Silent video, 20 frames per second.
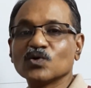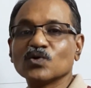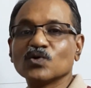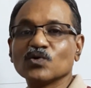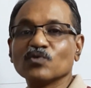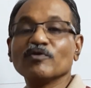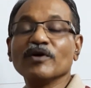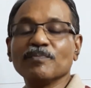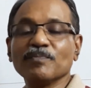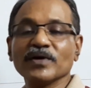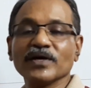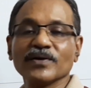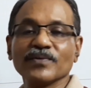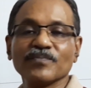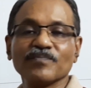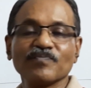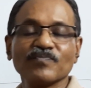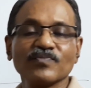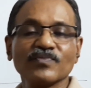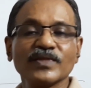VP.
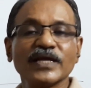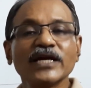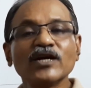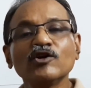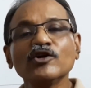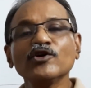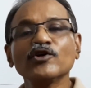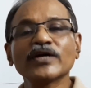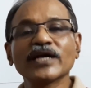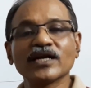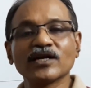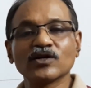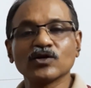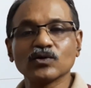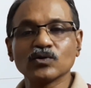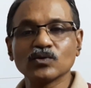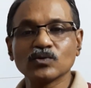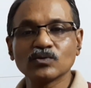Then only you can draw.